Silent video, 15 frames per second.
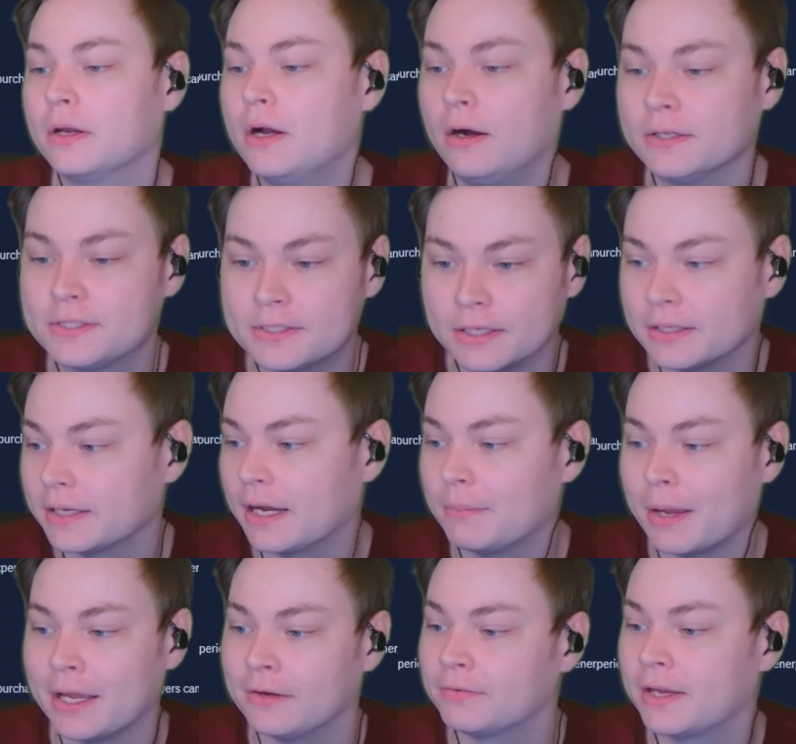Constantly, I'm
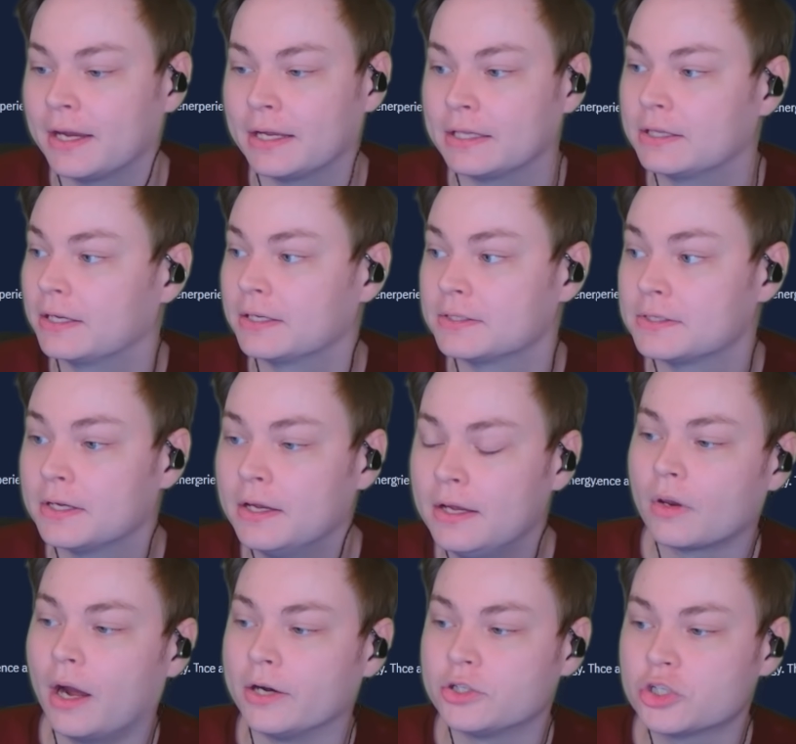AFKing things.
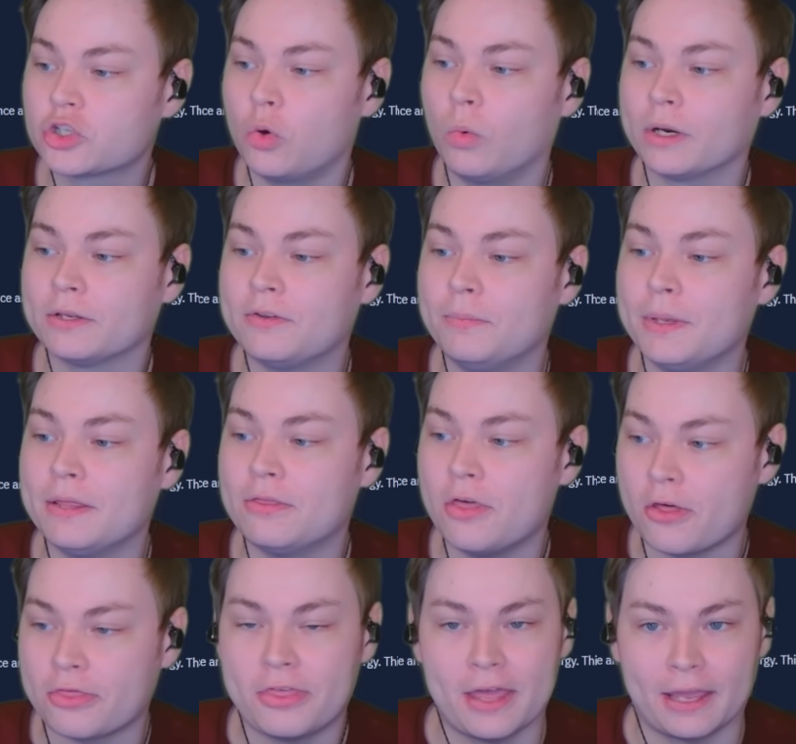I just don't want it to be
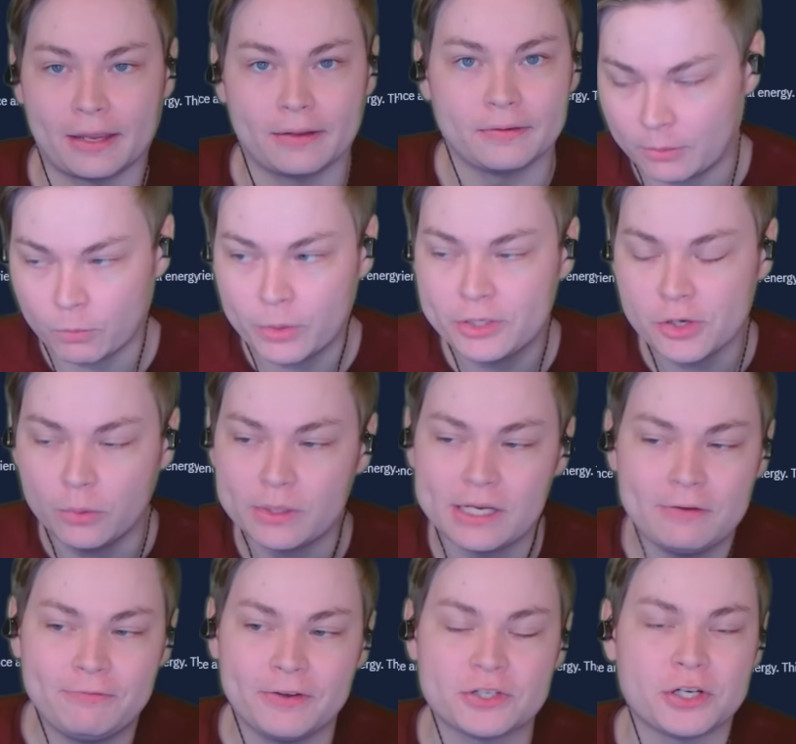the thing. We don't
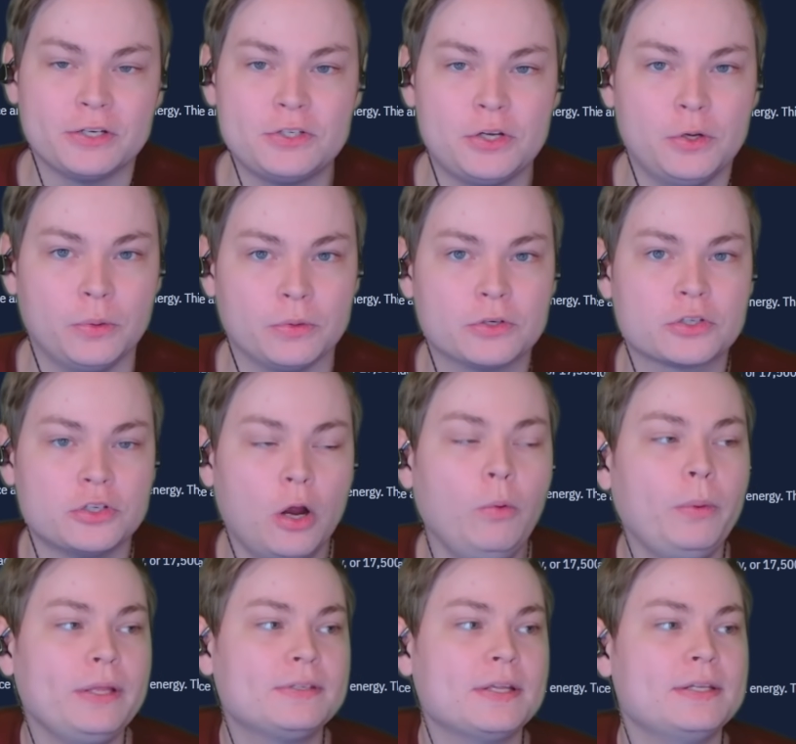need fishing 2. There's no
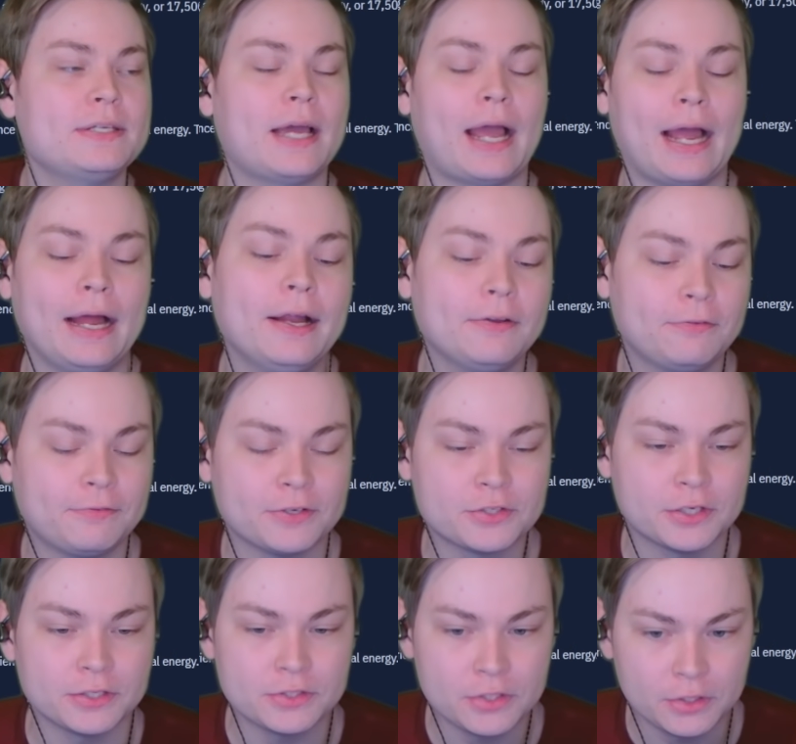reason to add
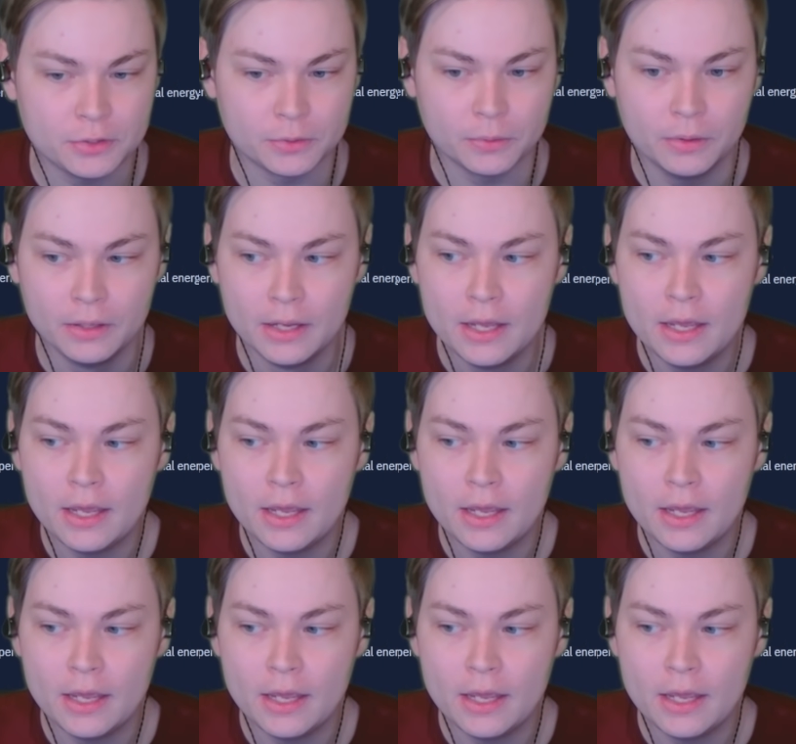fishing 2.